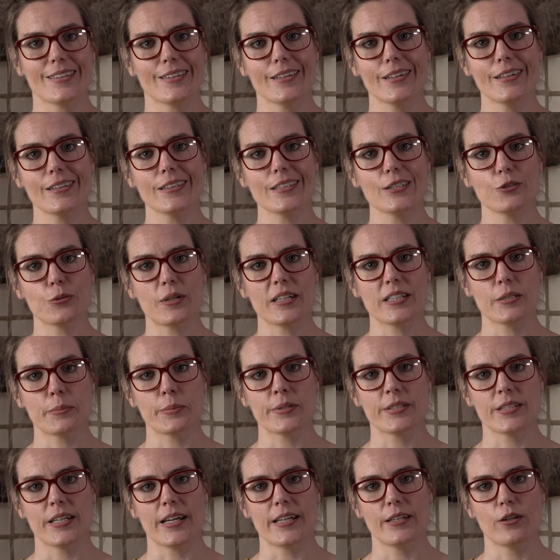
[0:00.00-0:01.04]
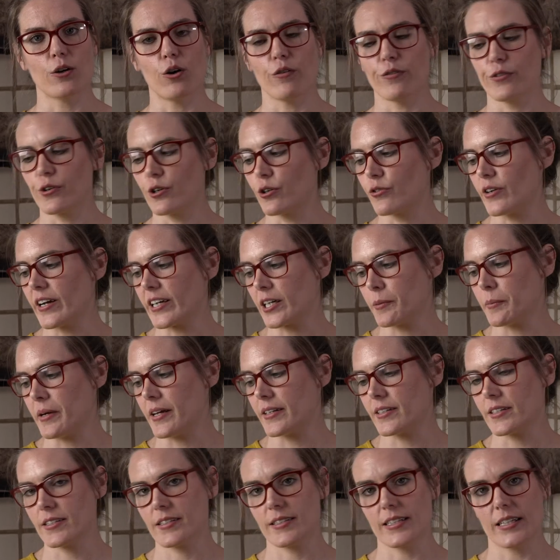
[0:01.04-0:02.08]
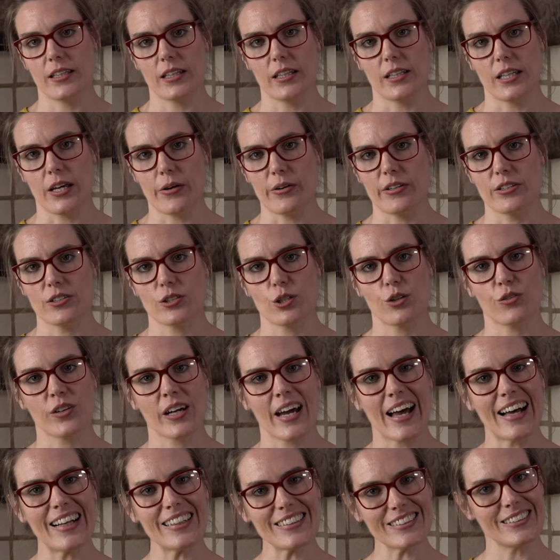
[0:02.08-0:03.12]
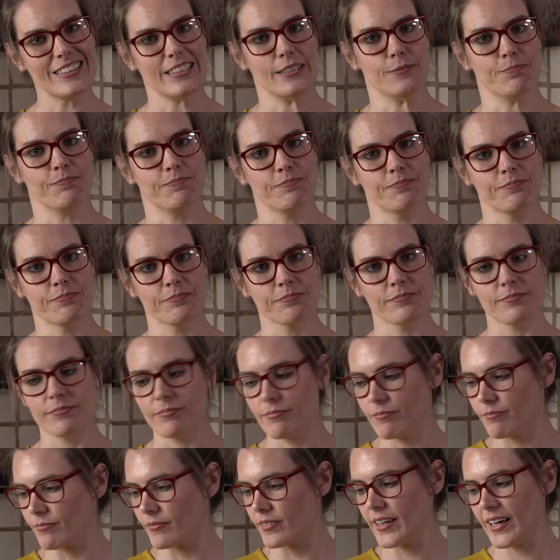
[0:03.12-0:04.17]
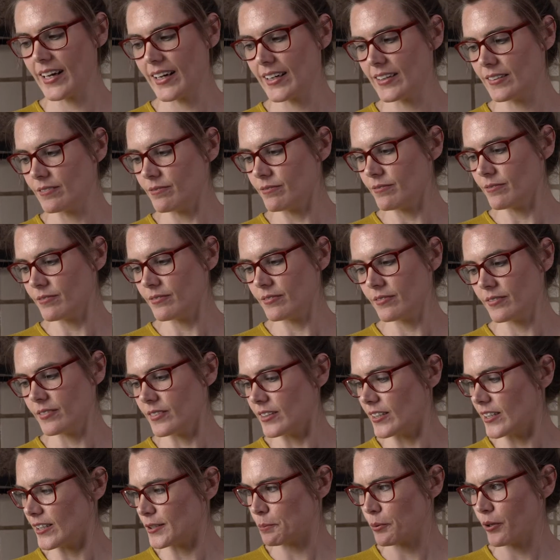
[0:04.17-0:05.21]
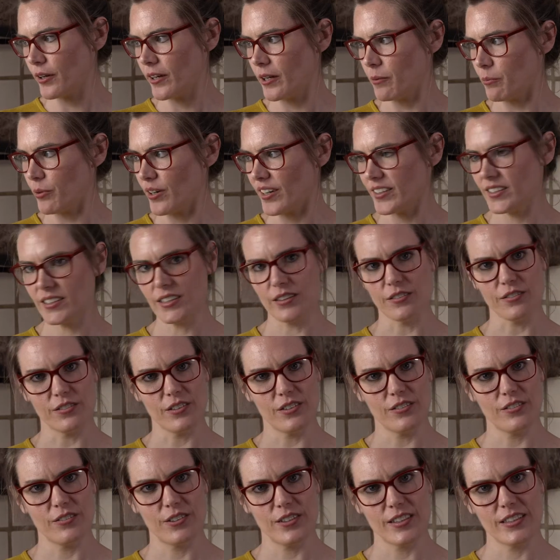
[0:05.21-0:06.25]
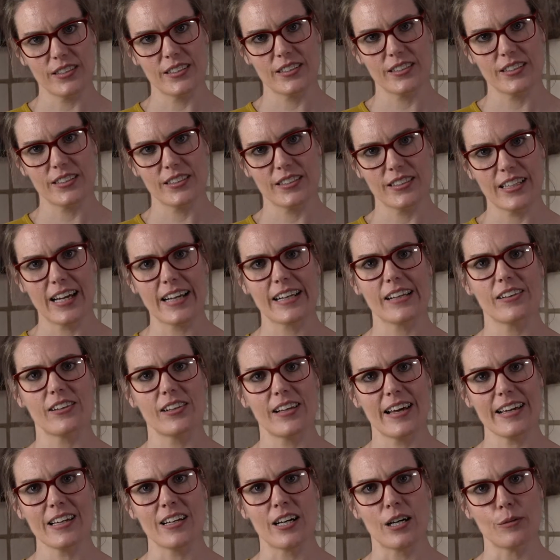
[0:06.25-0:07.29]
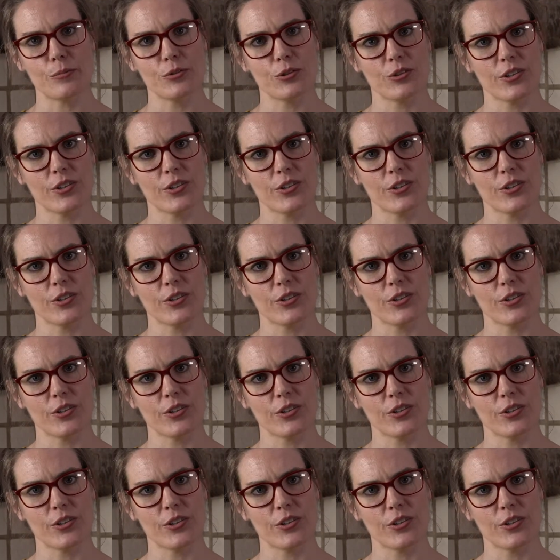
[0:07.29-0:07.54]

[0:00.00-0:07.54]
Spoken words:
nearly 20% of your recommended daily allowance of calcium. That is pretty impressive for this tiny little egg cup, don't